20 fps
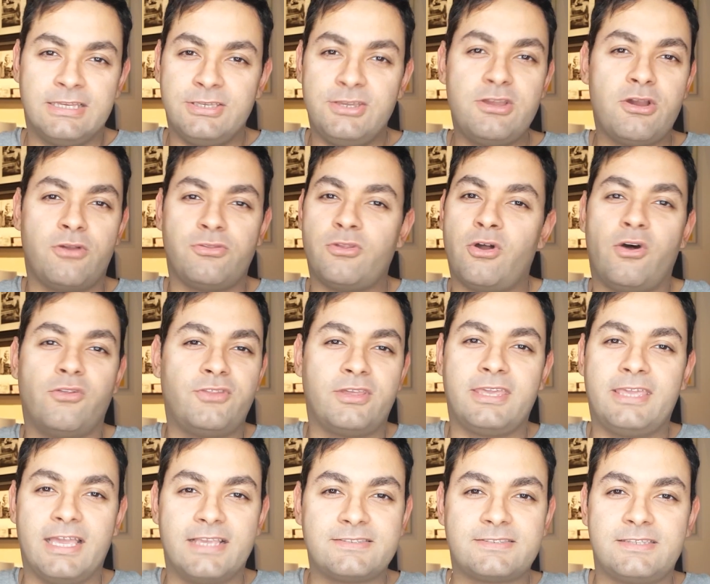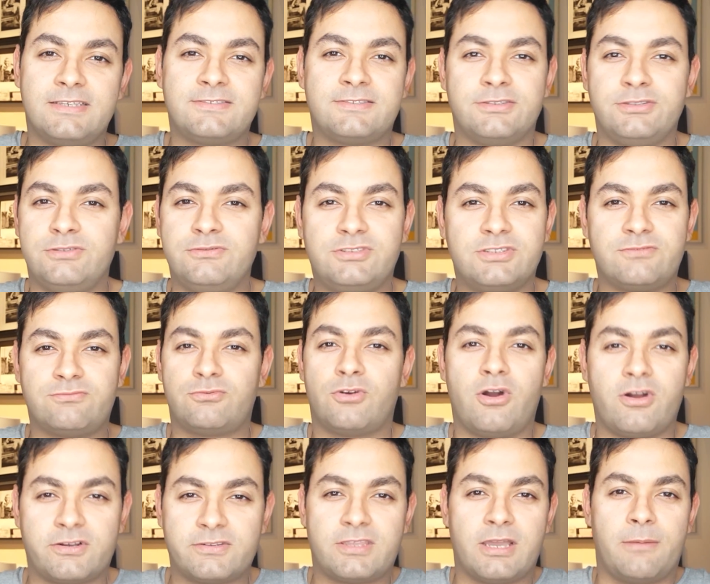you're not on the guest list and you just
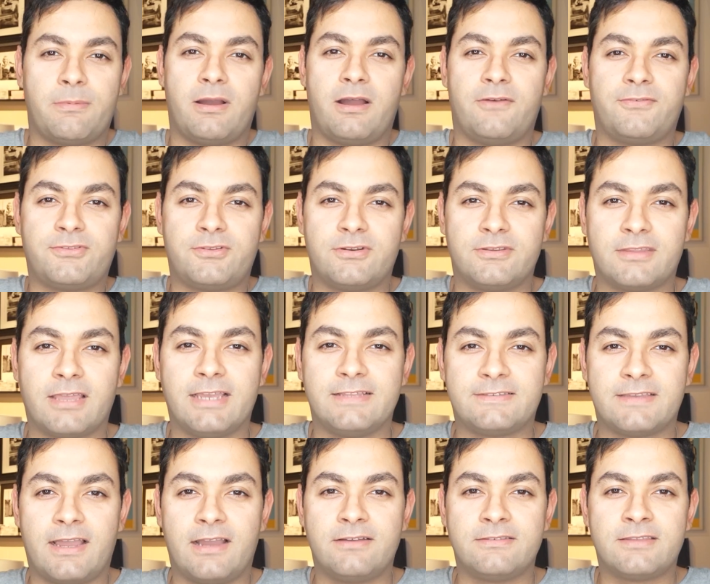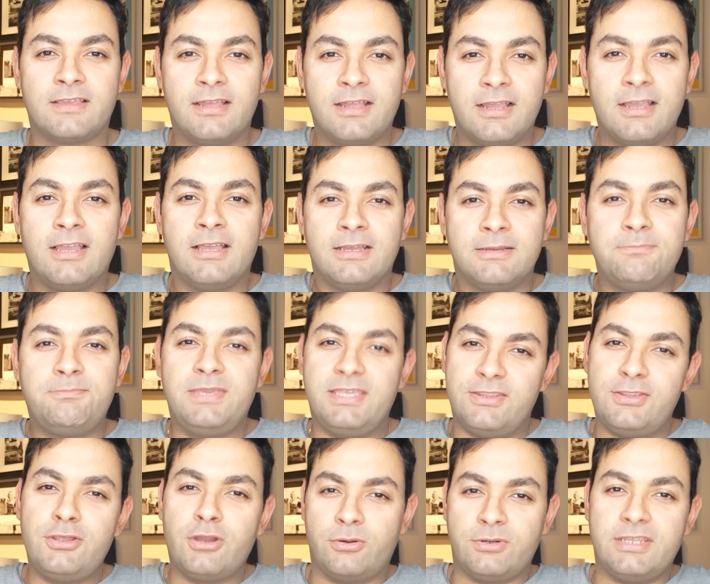rocked up after a night out,
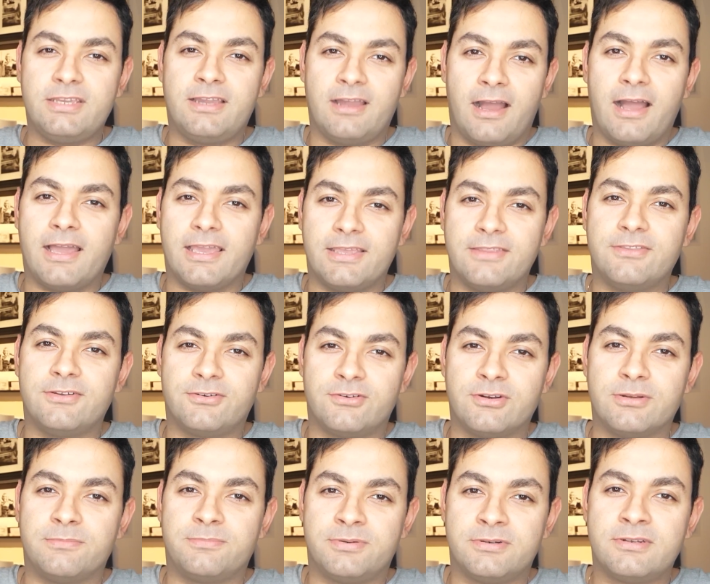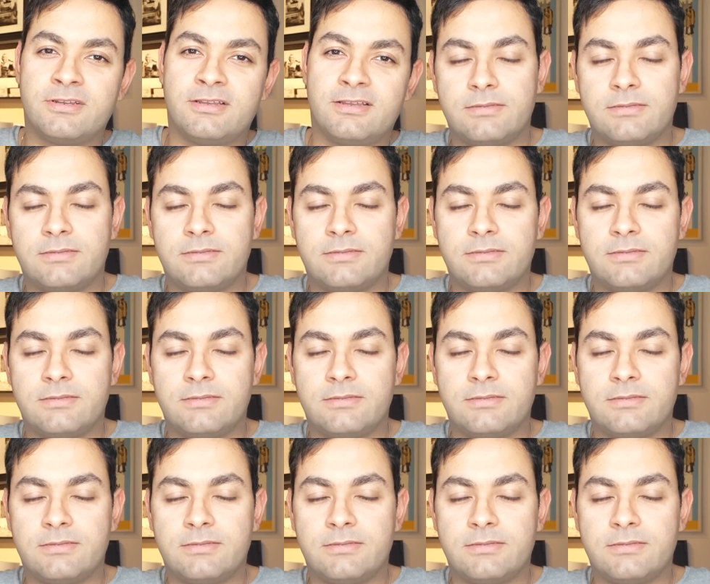be the only guy in the group.